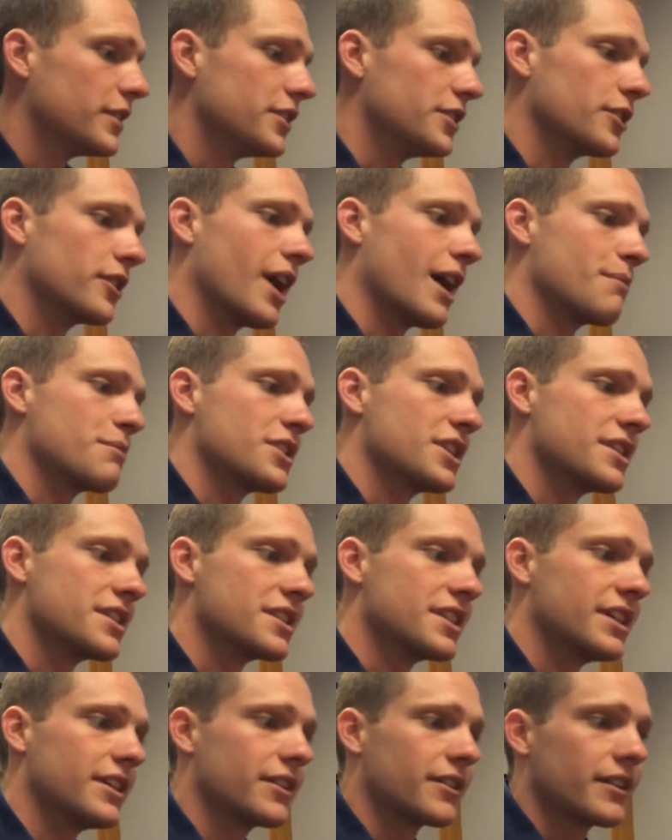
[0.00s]
Your option
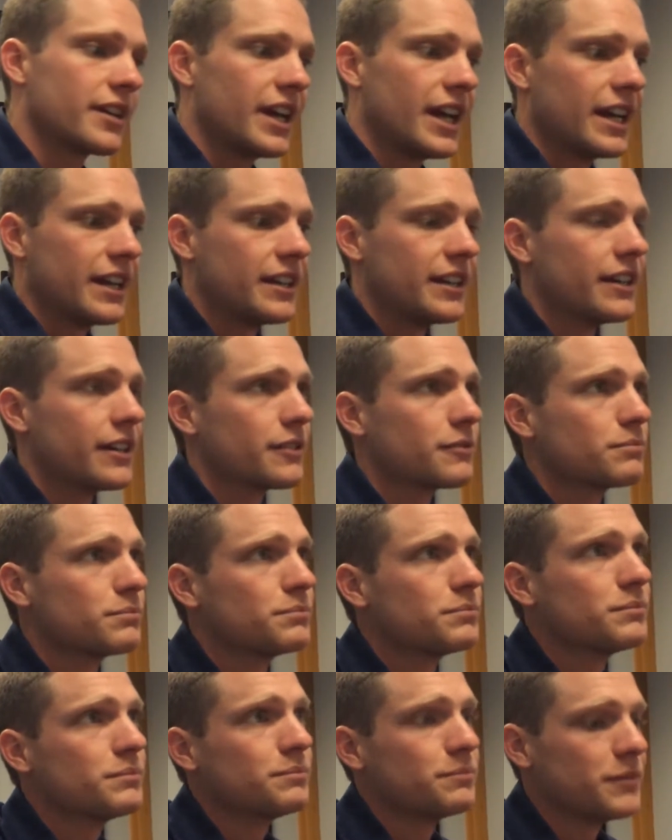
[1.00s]
is here and here.
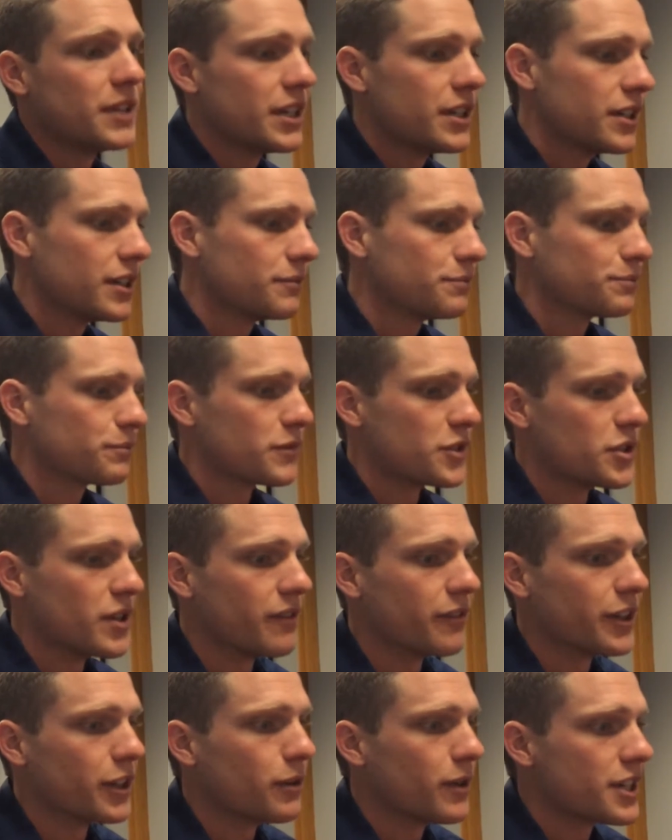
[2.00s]
Do you
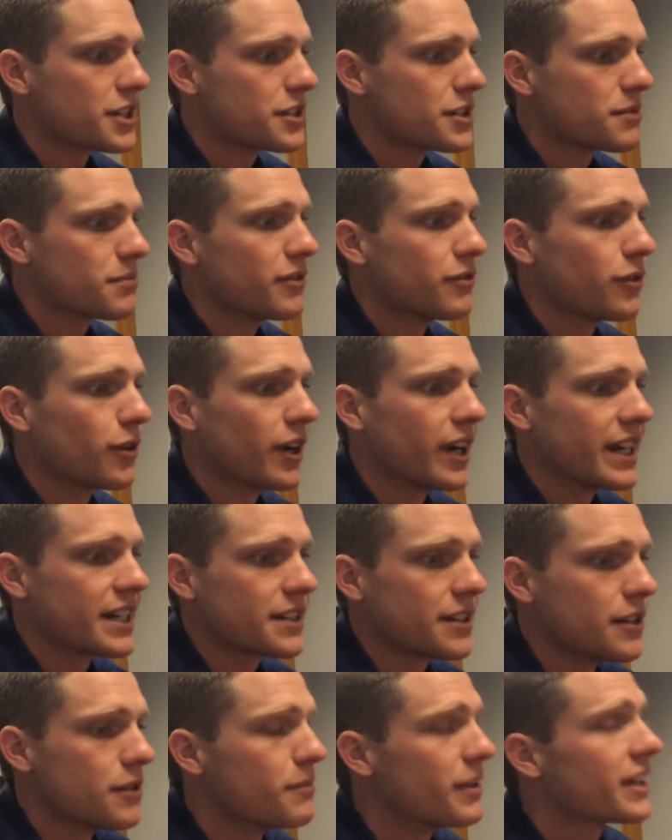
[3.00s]
have any questions before I
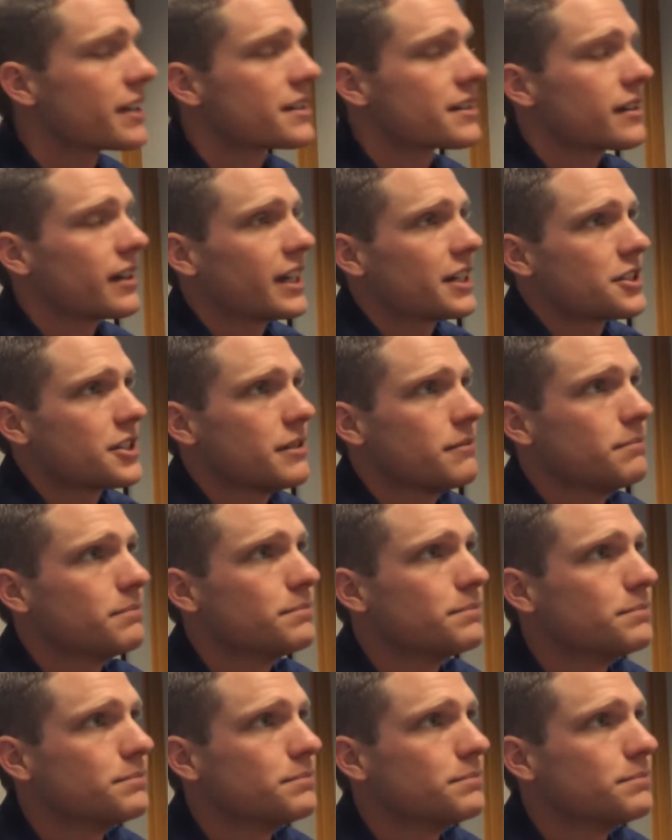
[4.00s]
ask you to make a selection?